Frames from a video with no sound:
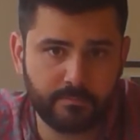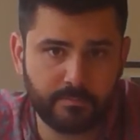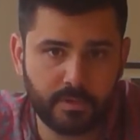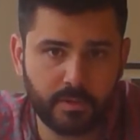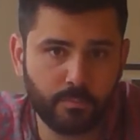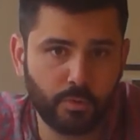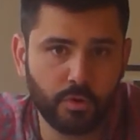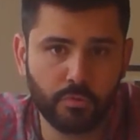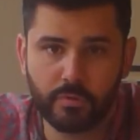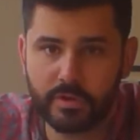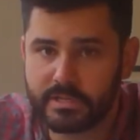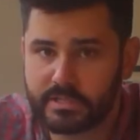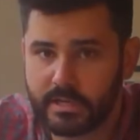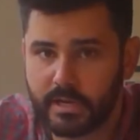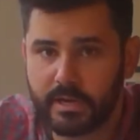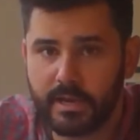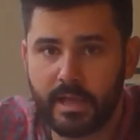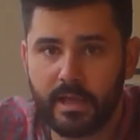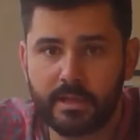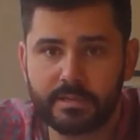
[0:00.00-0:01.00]
a more recent
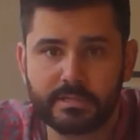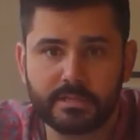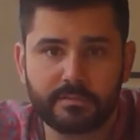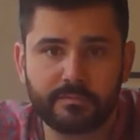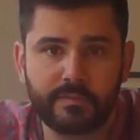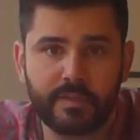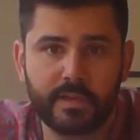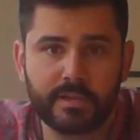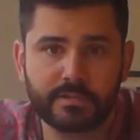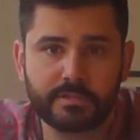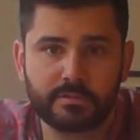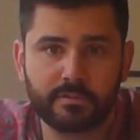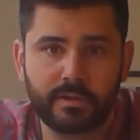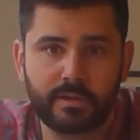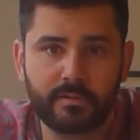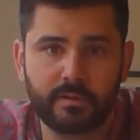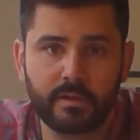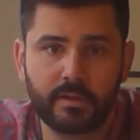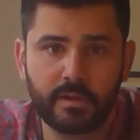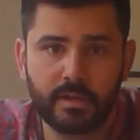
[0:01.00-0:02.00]
analysis of the history,